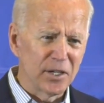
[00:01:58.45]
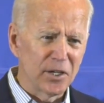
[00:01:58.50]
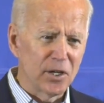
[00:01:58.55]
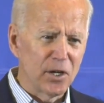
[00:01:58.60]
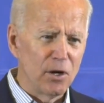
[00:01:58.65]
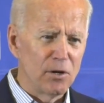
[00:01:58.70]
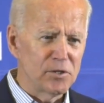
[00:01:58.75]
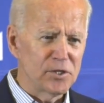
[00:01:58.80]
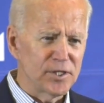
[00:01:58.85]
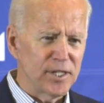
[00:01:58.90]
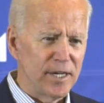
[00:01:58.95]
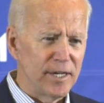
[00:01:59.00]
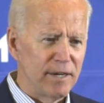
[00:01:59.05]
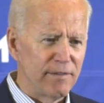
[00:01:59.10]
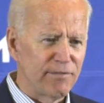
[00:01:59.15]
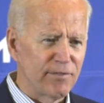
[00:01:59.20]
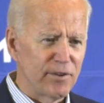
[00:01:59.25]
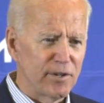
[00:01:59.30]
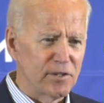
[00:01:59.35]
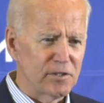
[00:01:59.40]

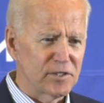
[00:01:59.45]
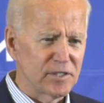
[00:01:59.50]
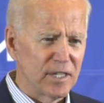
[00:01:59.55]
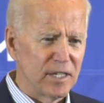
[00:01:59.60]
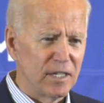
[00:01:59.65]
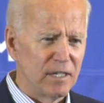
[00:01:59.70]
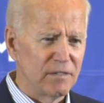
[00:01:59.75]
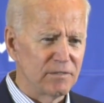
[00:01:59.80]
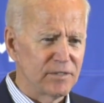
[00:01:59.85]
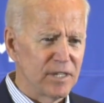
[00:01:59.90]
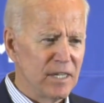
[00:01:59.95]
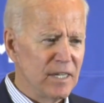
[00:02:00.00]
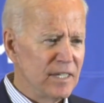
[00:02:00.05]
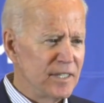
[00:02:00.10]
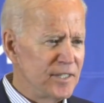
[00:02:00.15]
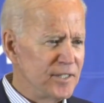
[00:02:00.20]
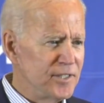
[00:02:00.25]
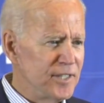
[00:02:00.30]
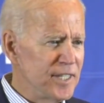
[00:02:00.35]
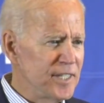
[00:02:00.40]
negotiating for yourselves
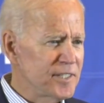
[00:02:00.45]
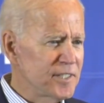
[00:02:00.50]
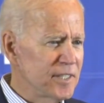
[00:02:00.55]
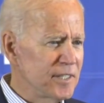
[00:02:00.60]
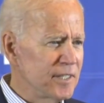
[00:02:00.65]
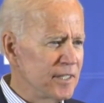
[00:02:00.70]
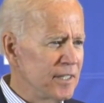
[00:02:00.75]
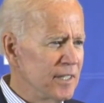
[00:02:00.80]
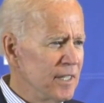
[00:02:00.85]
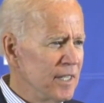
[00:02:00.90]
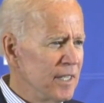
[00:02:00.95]
decent